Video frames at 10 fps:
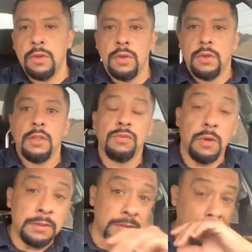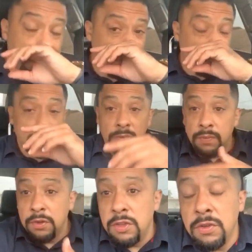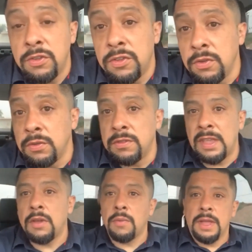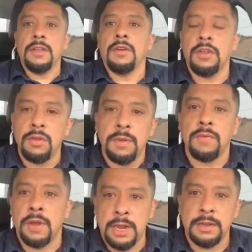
it's one step closer for you to take away your human right,